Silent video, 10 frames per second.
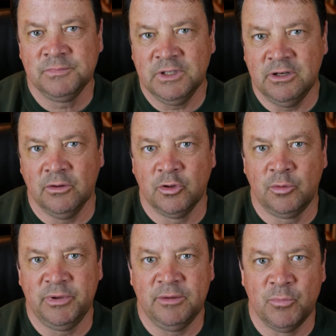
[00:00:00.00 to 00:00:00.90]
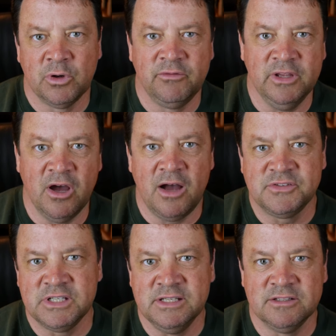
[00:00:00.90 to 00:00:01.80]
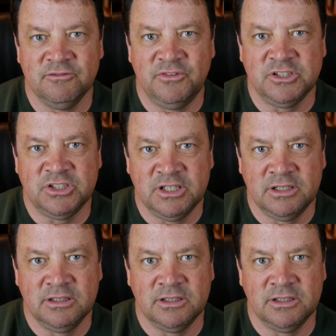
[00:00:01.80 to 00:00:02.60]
you know a little bit more of the off-season fishing,